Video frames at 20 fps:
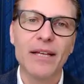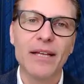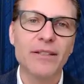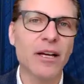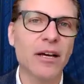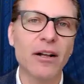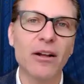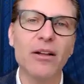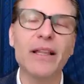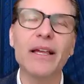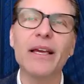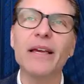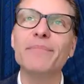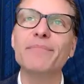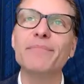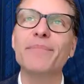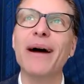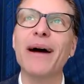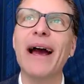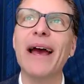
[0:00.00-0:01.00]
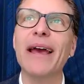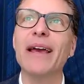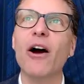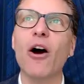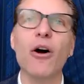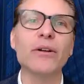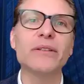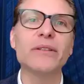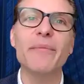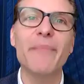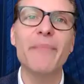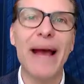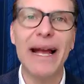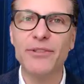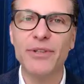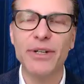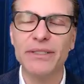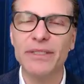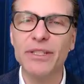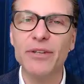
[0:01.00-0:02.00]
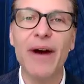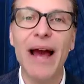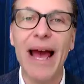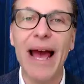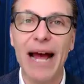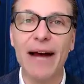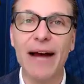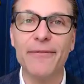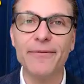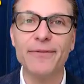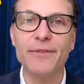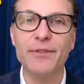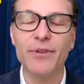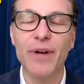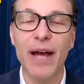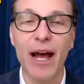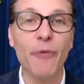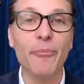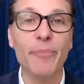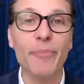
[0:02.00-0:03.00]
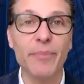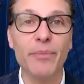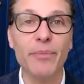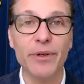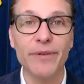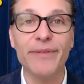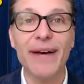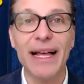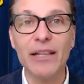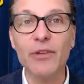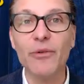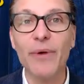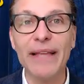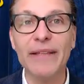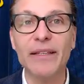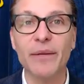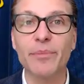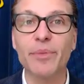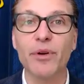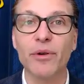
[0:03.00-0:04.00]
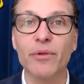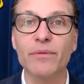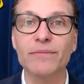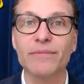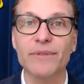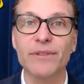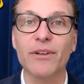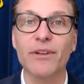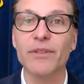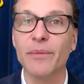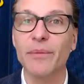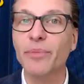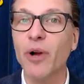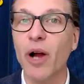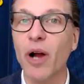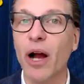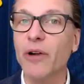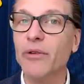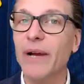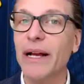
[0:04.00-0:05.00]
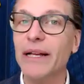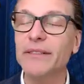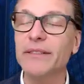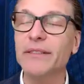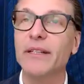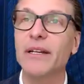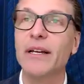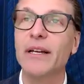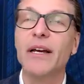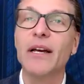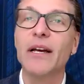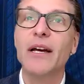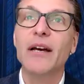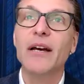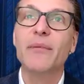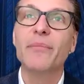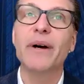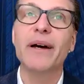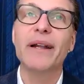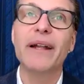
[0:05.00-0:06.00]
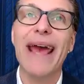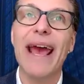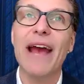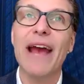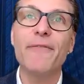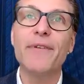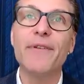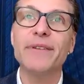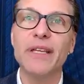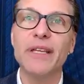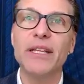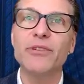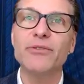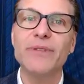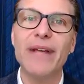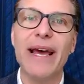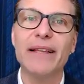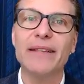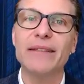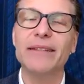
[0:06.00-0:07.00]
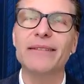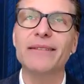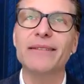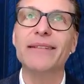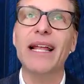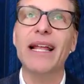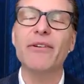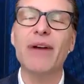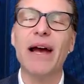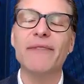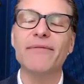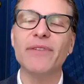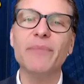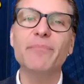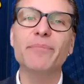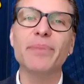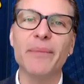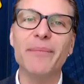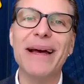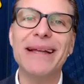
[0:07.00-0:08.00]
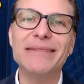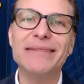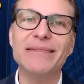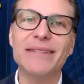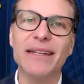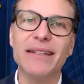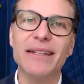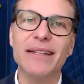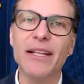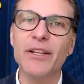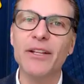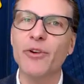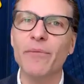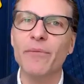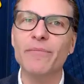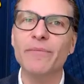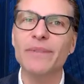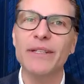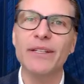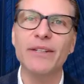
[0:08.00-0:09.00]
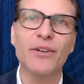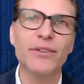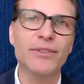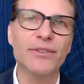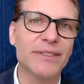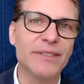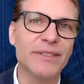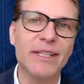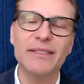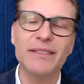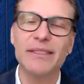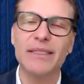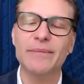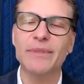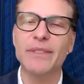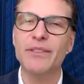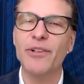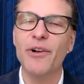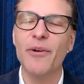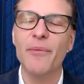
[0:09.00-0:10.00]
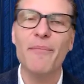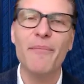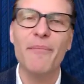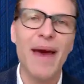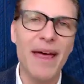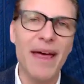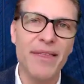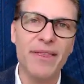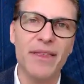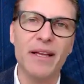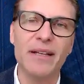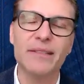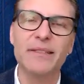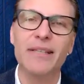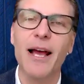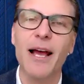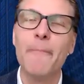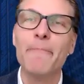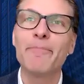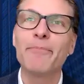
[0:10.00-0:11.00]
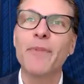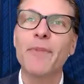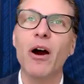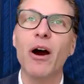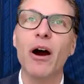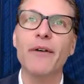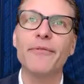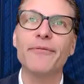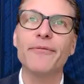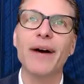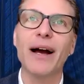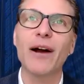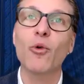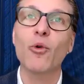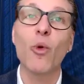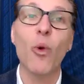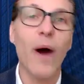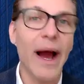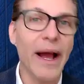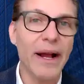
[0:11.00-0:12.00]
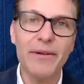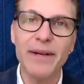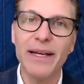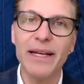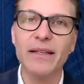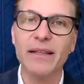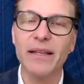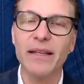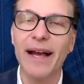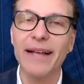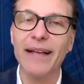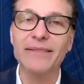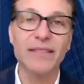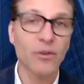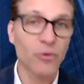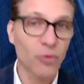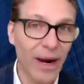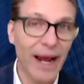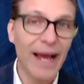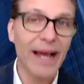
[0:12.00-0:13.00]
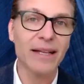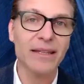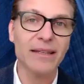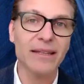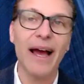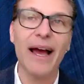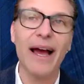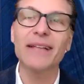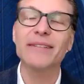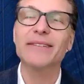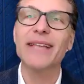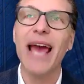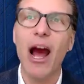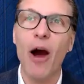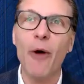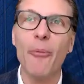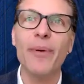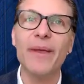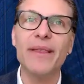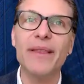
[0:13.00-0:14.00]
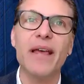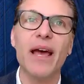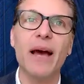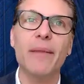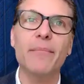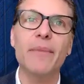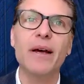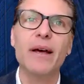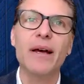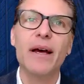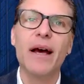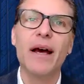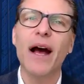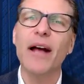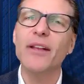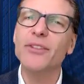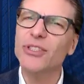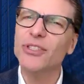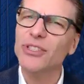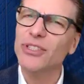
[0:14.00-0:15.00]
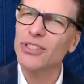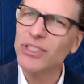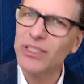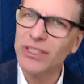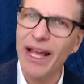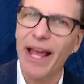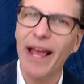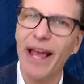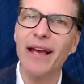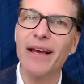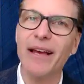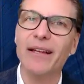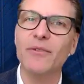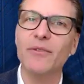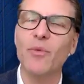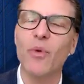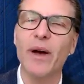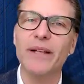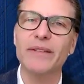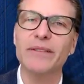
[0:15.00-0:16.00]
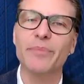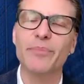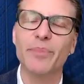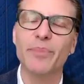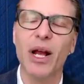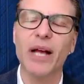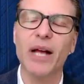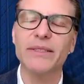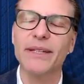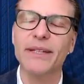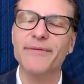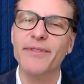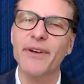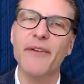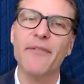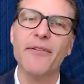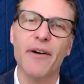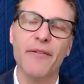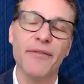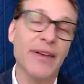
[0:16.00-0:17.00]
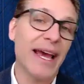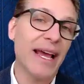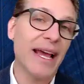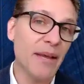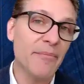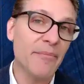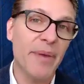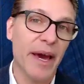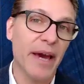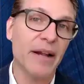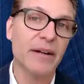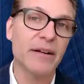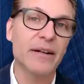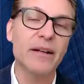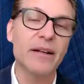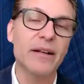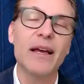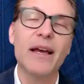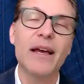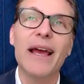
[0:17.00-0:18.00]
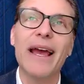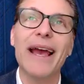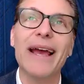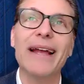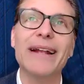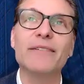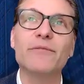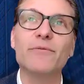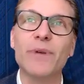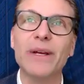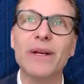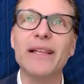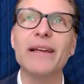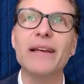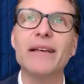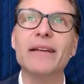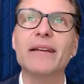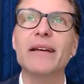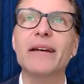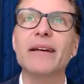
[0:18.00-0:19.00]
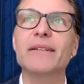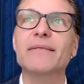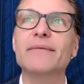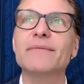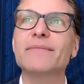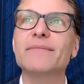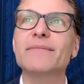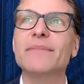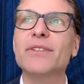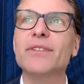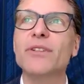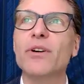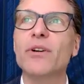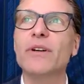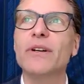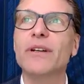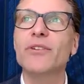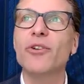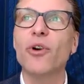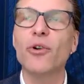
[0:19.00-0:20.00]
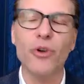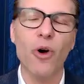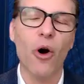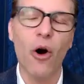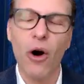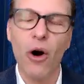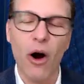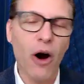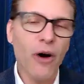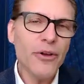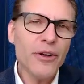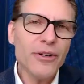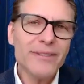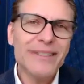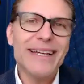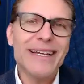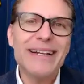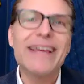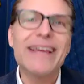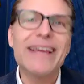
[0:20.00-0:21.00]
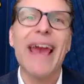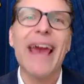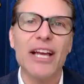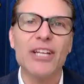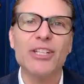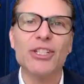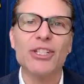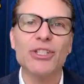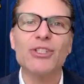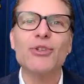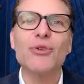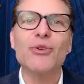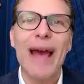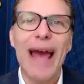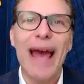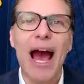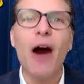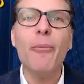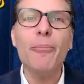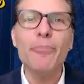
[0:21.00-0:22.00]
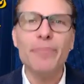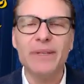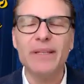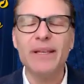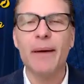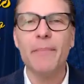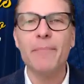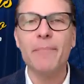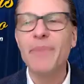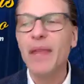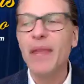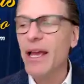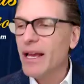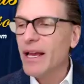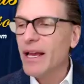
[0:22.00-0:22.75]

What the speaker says: Not only by all the metrics you have to help people evaluate the progress, but everything that you have implemented in your systems, in your methods of acquiring clients, the right clients, helping them understand what is the process of getting better, and really all your dedication to help them